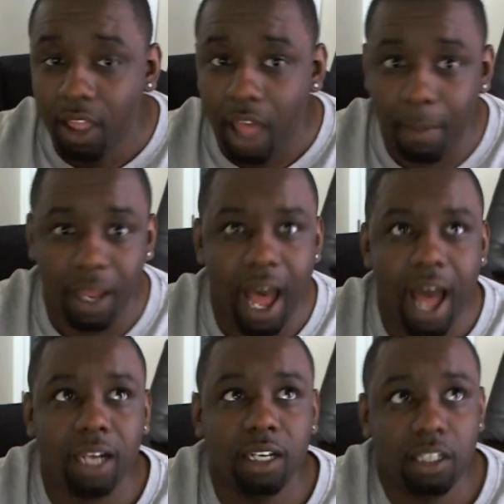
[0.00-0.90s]
I mean,
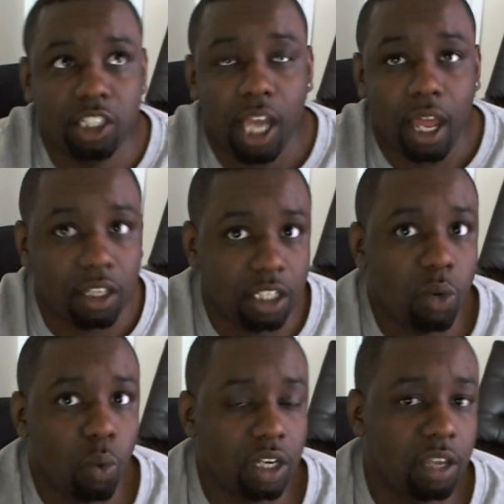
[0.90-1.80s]
I challenge
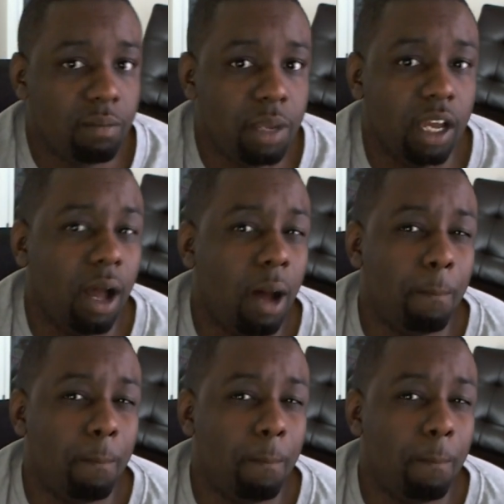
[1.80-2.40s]
anyone to give me a